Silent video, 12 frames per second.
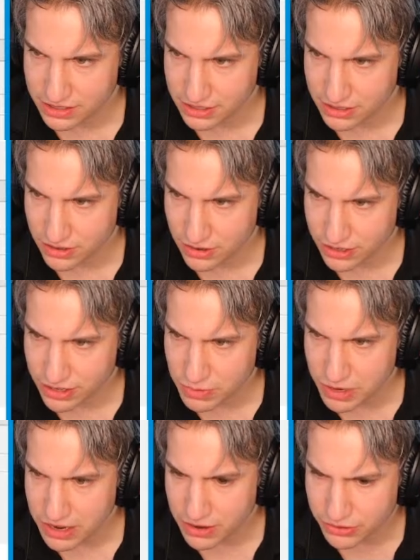So did
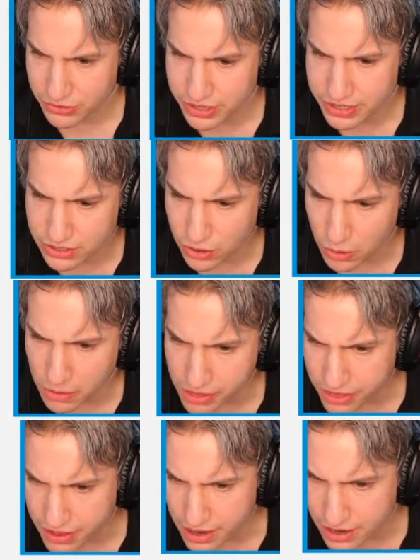we go to this whole
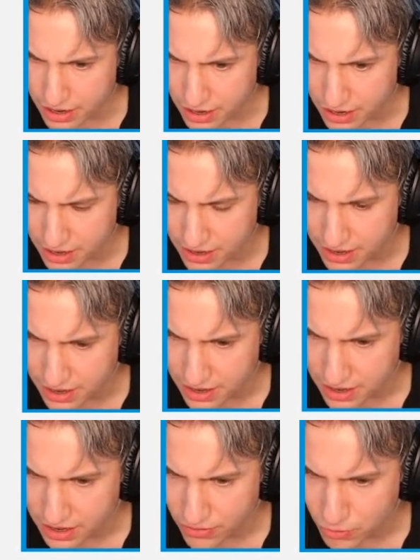thing?
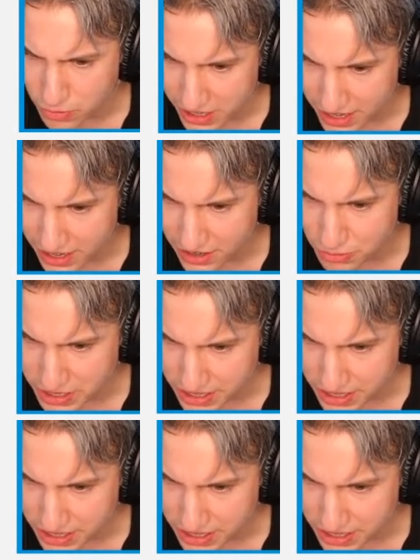We did.